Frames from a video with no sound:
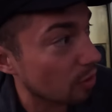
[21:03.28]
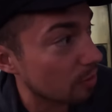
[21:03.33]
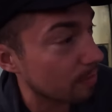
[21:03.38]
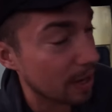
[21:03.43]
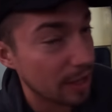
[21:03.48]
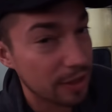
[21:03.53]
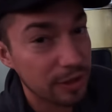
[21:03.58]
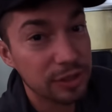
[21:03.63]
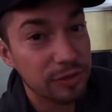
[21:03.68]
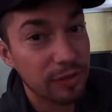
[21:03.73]
going
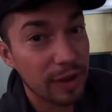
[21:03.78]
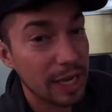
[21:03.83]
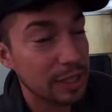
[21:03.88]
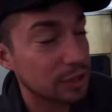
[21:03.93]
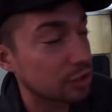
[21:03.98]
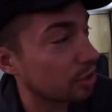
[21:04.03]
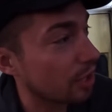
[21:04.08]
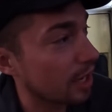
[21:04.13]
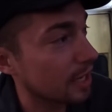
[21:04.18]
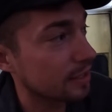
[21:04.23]
by. There's
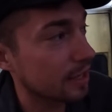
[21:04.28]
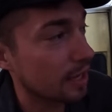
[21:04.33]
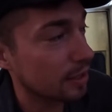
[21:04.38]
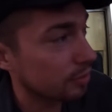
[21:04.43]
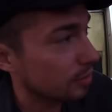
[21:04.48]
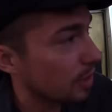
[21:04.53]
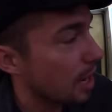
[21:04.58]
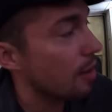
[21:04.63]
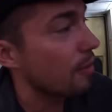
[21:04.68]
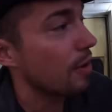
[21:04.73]
fast trains. I
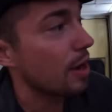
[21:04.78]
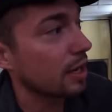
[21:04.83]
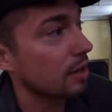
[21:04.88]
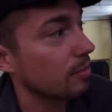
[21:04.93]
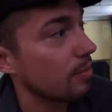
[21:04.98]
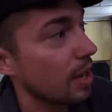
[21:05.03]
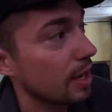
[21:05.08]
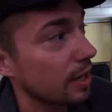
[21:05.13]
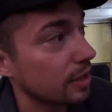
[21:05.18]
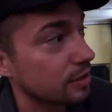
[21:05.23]
do not
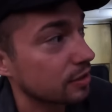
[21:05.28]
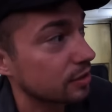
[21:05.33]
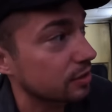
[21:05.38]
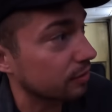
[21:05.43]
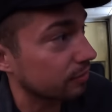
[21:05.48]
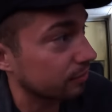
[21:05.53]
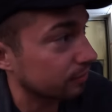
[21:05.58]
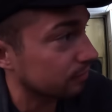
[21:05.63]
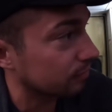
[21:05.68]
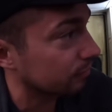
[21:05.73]
recommend it. It's
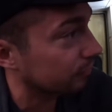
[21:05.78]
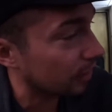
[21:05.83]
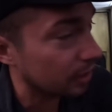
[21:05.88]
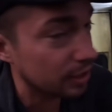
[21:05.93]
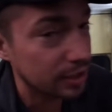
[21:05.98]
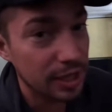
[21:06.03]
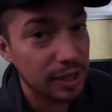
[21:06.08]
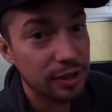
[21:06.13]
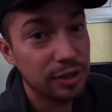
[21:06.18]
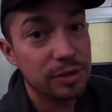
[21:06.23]

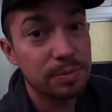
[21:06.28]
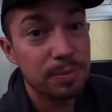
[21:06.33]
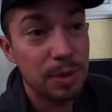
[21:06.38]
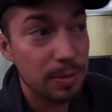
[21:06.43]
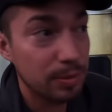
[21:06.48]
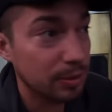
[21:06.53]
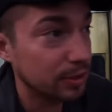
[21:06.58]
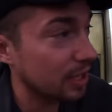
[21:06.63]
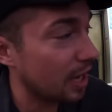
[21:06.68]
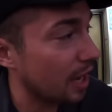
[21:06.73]
very dangerous.
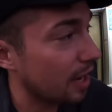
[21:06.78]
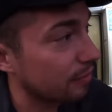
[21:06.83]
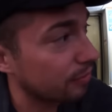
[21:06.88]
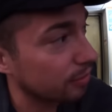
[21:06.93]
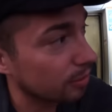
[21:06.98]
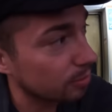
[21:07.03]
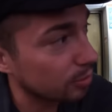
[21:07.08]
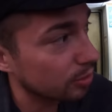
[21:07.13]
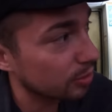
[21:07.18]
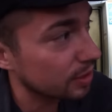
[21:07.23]
People die
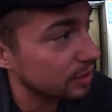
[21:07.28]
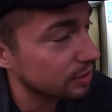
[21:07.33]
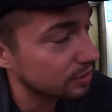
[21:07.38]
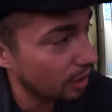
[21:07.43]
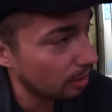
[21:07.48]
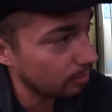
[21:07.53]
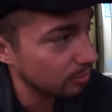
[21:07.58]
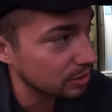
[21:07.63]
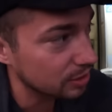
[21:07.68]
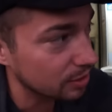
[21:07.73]
from doing this
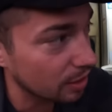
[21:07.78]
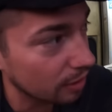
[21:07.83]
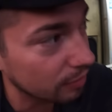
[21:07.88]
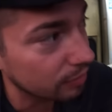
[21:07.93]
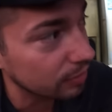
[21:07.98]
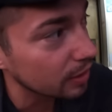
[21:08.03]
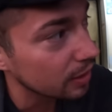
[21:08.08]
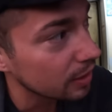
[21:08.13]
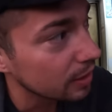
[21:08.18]
type of stuff.